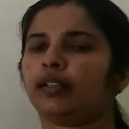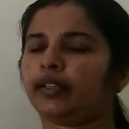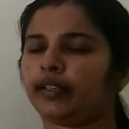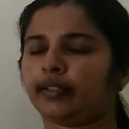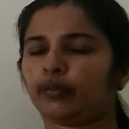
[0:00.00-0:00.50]

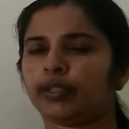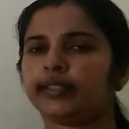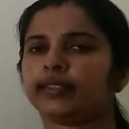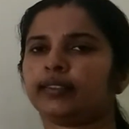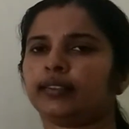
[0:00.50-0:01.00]
In other
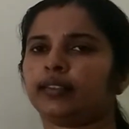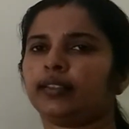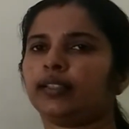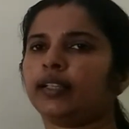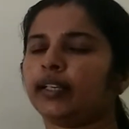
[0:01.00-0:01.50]
words,
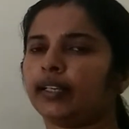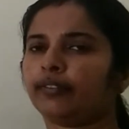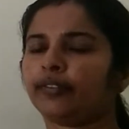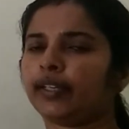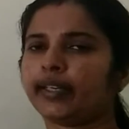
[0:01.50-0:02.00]

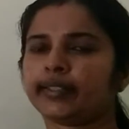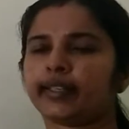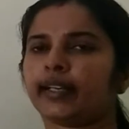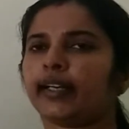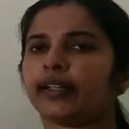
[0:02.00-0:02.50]
if D is
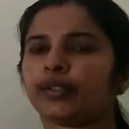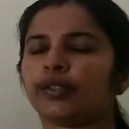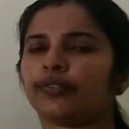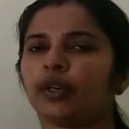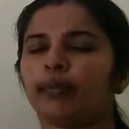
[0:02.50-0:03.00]
a
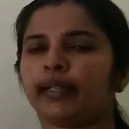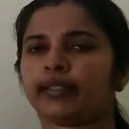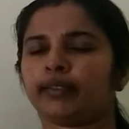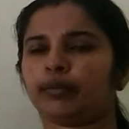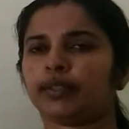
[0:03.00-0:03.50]
collection of
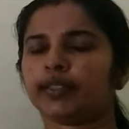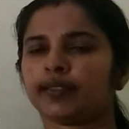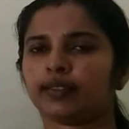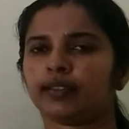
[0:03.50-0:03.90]
complex numbers,